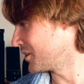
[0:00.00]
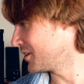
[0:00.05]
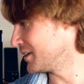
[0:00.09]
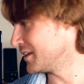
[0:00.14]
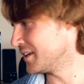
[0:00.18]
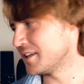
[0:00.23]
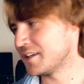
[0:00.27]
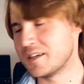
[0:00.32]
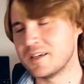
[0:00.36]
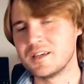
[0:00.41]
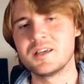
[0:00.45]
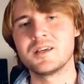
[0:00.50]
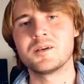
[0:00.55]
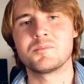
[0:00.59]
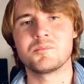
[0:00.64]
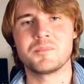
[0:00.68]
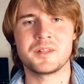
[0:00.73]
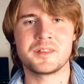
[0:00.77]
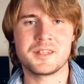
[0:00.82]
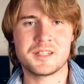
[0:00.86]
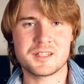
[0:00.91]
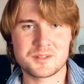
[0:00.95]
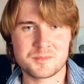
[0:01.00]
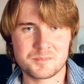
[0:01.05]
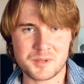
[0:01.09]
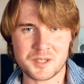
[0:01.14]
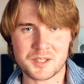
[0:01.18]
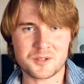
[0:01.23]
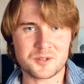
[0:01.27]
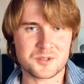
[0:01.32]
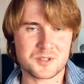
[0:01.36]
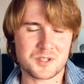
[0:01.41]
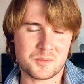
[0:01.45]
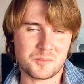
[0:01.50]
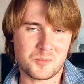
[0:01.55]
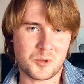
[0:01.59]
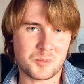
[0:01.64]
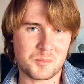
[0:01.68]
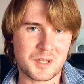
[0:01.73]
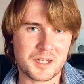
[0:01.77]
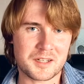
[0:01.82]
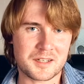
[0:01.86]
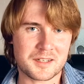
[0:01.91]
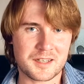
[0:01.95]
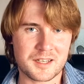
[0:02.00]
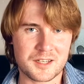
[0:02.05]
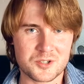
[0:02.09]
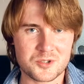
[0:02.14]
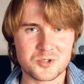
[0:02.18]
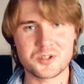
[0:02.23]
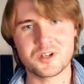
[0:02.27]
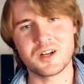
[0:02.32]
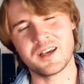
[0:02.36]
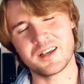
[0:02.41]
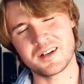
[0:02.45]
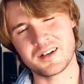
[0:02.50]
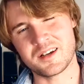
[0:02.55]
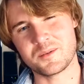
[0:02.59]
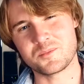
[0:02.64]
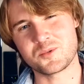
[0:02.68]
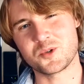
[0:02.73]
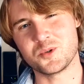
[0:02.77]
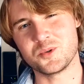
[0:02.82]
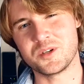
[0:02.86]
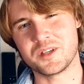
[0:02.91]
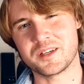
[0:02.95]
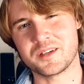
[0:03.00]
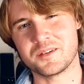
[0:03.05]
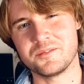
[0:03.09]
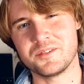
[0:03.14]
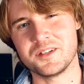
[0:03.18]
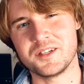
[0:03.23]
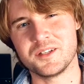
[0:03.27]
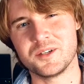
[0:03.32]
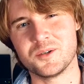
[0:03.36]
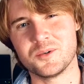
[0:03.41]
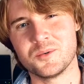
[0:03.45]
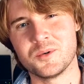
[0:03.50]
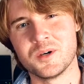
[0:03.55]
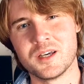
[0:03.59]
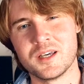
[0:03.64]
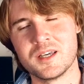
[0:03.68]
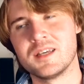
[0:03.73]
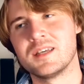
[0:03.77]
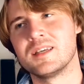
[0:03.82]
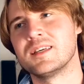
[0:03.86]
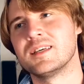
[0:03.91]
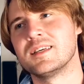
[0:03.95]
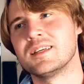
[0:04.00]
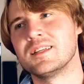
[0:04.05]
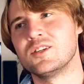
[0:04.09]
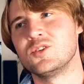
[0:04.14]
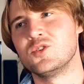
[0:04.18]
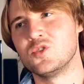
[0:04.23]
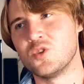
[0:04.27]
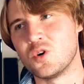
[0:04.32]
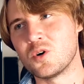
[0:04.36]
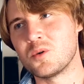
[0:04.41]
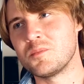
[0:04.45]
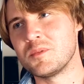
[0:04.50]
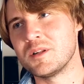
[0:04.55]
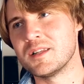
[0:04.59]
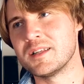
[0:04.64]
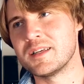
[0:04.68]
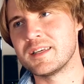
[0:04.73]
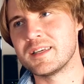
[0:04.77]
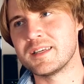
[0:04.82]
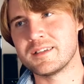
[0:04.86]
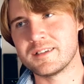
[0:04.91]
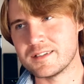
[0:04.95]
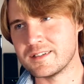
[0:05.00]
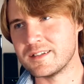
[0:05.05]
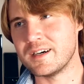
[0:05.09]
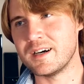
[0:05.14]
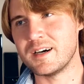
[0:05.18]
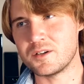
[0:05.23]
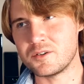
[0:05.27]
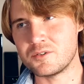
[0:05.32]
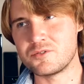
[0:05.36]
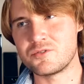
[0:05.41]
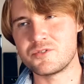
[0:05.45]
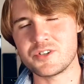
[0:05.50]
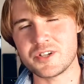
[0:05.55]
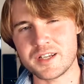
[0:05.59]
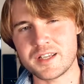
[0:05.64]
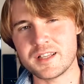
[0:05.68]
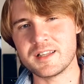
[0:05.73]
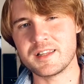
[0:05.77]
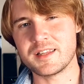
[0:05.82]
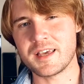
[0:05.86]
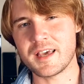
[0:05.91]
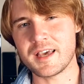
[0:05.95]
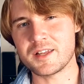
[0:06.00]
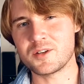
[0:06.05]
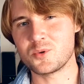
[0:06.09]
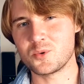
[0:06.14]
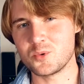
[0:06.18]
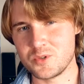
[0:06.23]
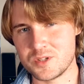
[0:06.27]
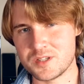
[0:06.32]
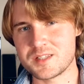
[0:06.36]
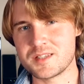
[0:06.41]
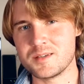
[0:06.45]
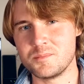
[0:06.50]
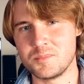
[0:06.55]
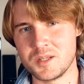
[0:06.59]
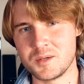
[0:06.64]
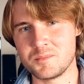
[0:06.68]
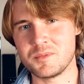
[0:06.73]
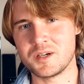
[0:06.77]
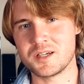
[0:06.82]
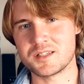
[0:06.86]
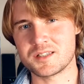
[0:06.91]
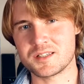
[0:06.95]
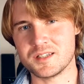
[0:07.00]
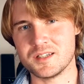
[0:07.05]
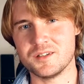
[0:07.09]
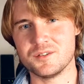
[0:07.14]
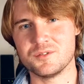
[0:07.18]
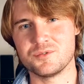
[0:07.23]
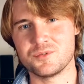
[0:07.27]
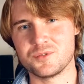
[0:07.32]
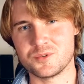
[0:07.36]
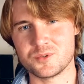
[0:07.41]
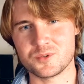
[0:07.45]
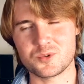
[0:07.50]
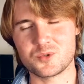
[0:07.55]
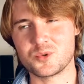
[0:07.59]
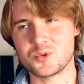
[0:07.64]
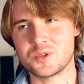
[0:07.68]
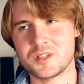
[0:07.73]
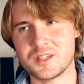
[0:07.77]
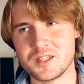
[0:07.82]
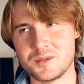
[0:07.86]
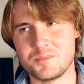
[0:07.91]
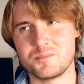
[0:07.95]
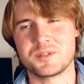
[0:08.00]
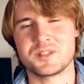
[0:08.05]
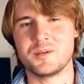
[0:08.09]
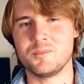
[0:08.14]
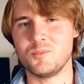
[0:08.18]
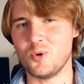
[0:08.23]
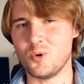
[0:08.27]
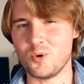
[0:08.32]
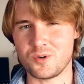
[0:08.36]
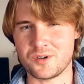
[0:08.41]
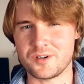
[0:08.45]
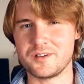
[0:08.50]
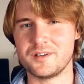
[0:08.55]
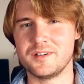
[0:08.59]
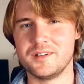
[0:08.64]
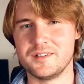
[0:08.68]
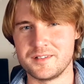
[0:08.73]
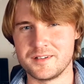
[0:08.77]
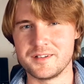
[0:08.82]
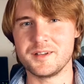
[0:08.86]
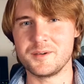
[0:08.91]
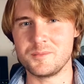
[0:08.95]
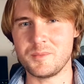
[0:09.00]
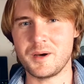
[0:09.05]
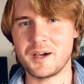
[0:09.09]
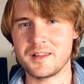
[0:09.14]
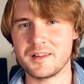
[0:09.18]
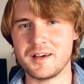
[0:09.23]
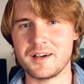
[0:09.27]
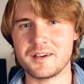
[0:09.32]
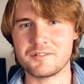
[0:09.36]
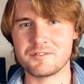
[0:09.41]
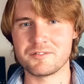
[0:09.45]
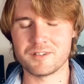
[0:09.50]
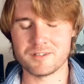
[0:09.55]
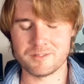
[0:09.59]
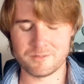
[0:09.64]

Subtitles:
clean, but that's because I'm on medication and I'm shooting a video. Normally, I really had to discipline myself to keep some order in my life.